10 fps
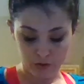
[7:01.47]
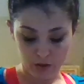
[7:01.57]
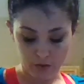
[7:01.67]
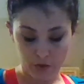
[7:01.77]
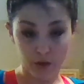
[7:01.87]

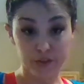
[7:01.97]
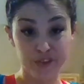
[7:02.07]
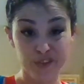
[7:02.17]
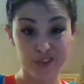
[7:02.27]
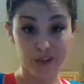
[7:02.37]
stuff called
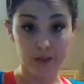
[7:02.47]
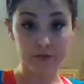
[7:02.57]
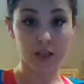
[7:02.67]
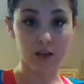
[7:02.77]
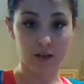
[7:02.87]
Unisolve
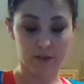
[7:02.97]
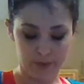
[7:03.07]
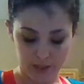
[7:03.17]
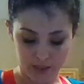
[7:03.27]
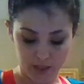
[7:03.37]
to get it off
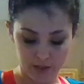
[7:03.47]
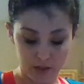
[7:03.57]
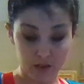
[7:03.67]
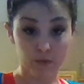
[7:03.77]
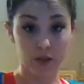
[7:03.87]
my skin
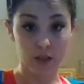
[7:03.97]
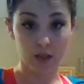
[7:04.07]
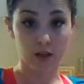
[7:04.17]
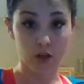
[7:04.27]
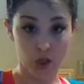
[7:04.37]
because it
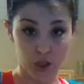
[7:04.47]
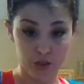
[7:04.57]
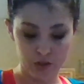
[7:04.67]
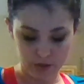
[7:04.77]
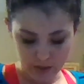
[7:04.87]
really
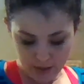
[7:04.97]
hurts.